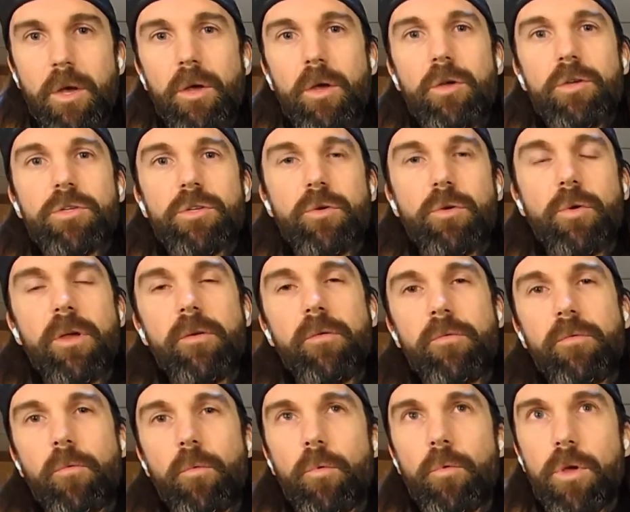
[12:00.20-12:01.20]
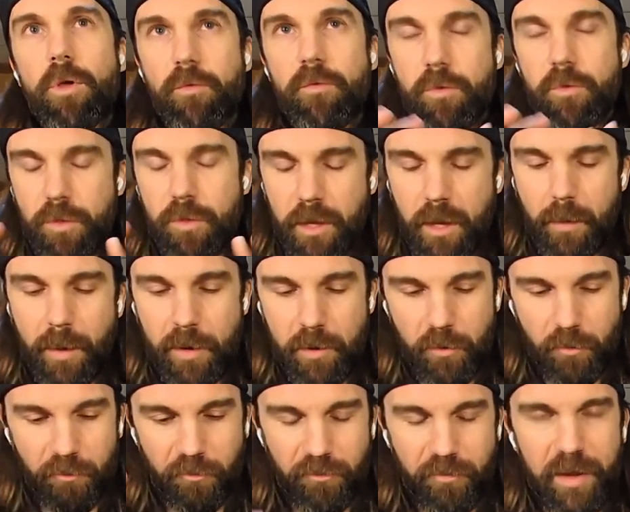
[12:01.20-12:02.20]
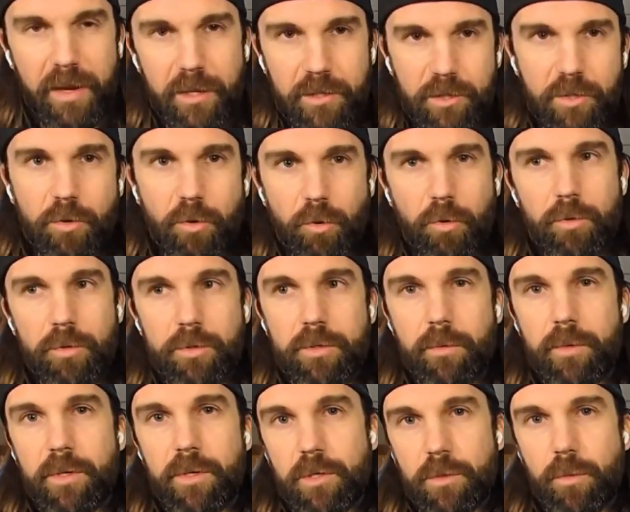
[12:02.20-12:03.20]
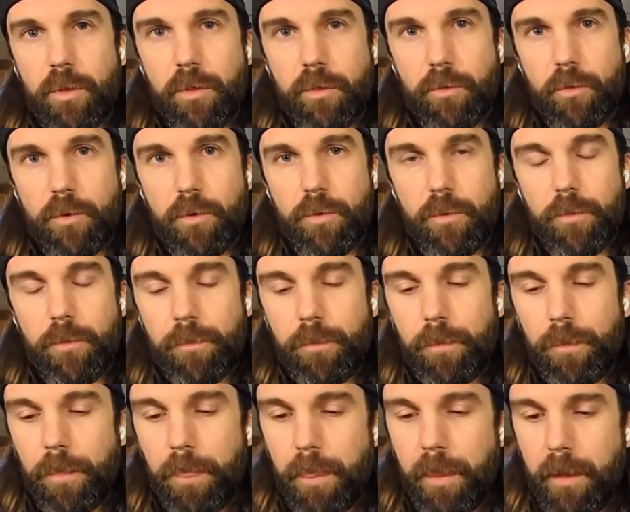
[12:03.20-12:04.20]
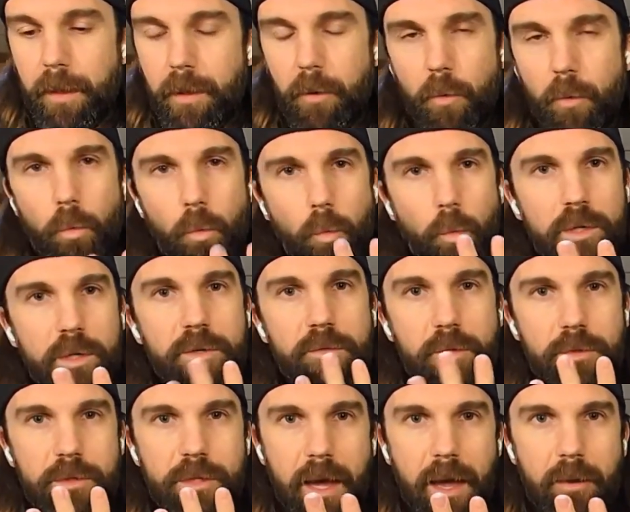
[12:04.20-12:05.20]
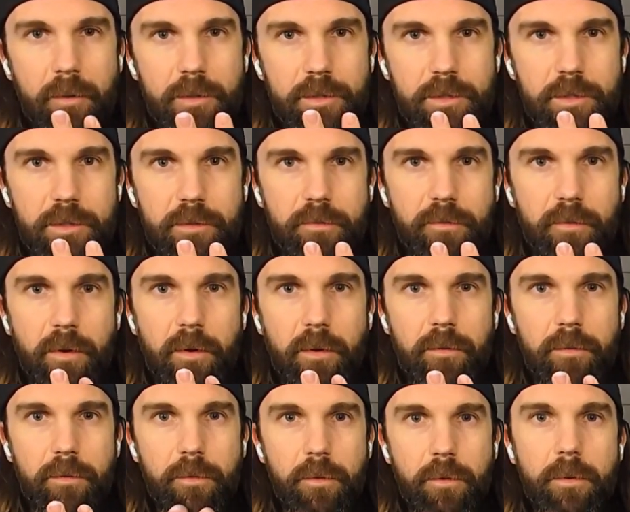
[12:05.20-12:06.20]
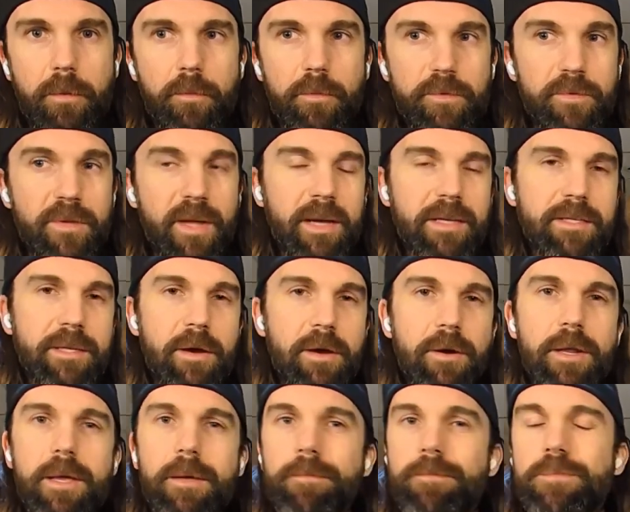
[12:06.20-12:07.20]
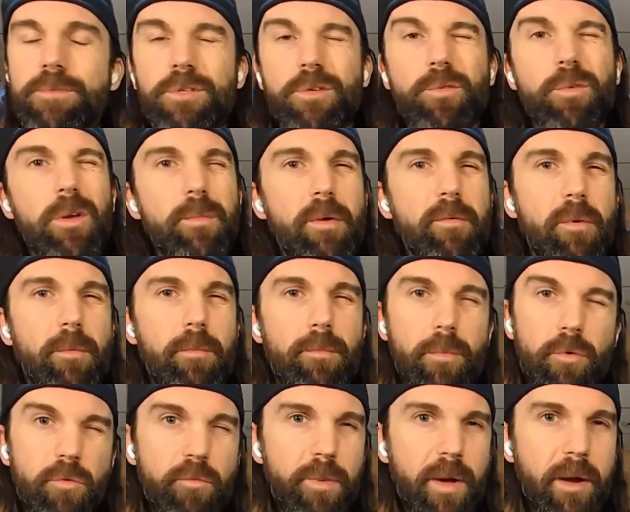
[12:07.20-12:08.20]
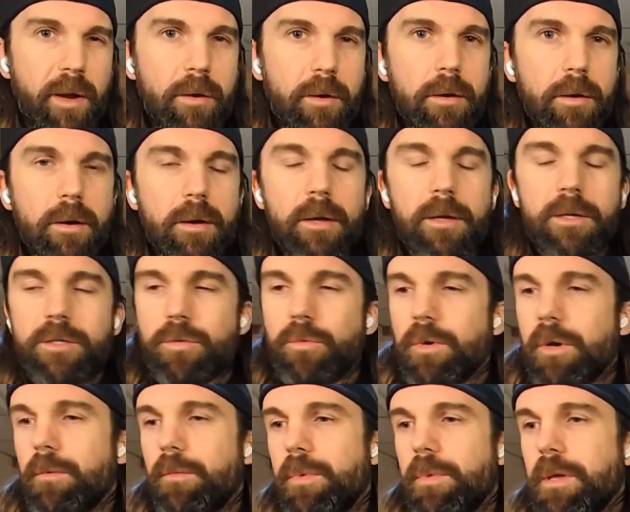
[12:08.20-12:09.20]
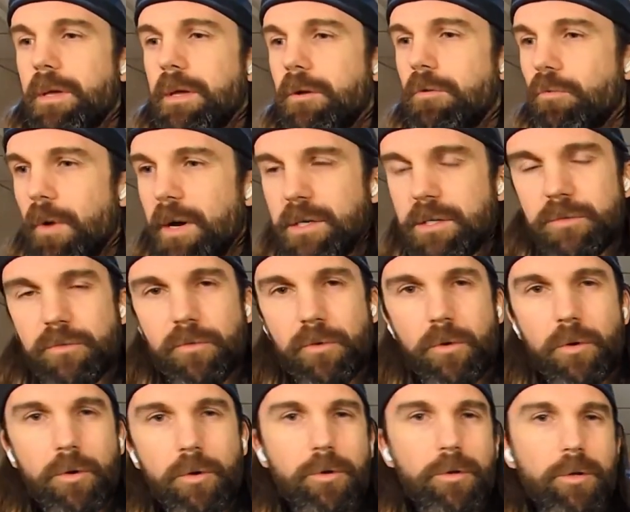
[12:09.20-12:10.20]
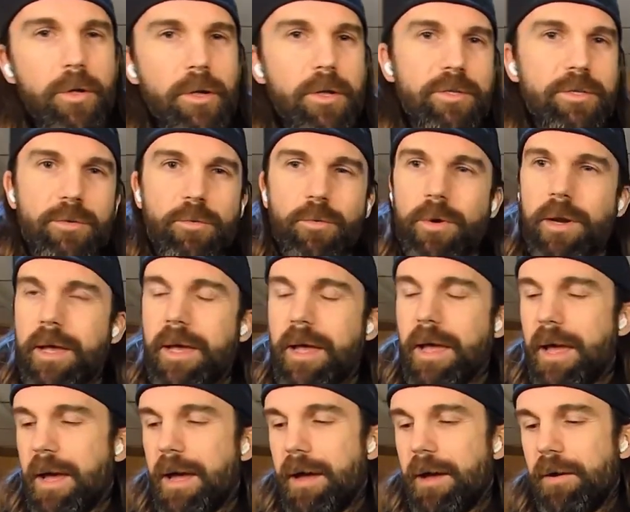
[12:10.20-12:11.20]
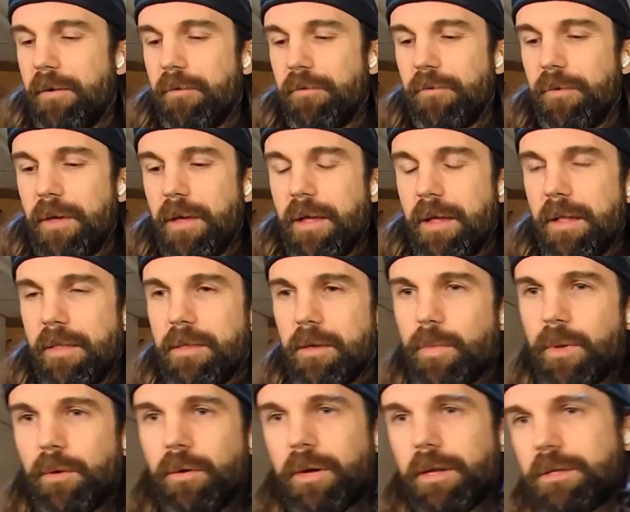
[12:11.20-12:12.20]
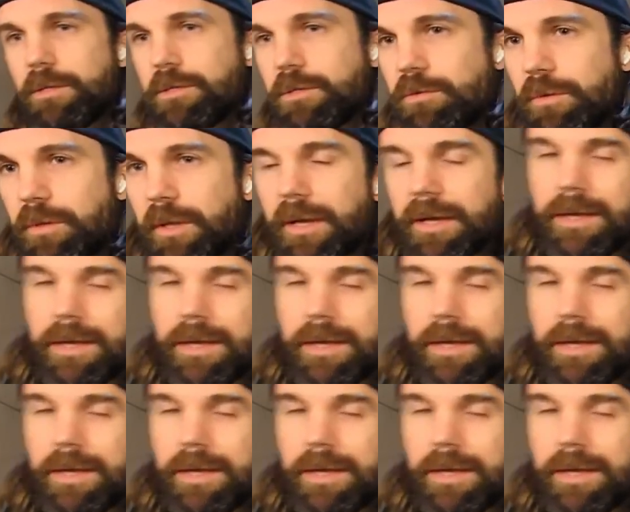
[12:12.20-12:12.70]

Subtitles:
So if you think about your fitness goals that we just went through, which of those categories does it fall into? Dexterity, do you want to be able to move better? Do you want to be graceful? Do you want to have the ability to like